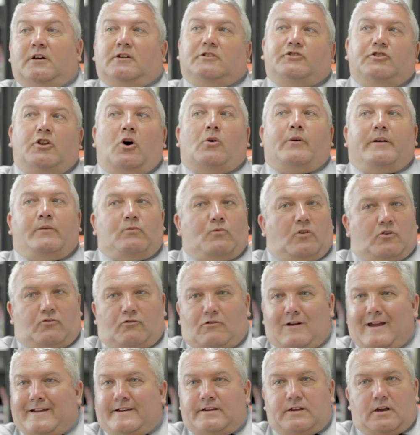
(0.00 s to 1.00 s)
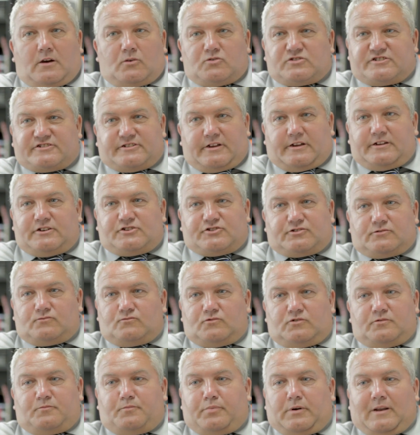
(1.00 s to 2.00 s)
knowing what radio station
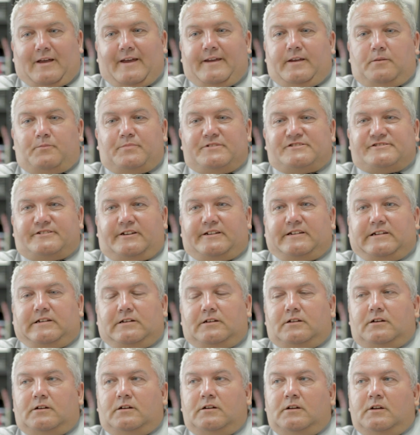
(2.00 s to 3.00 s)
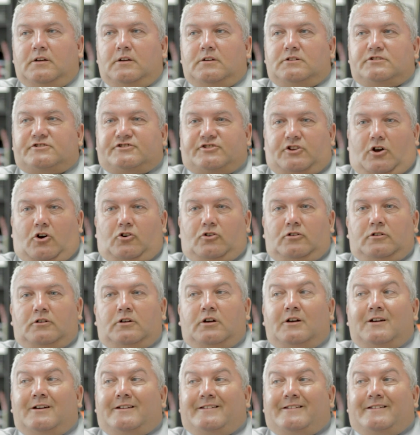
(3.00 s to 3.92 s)
would play a particular song.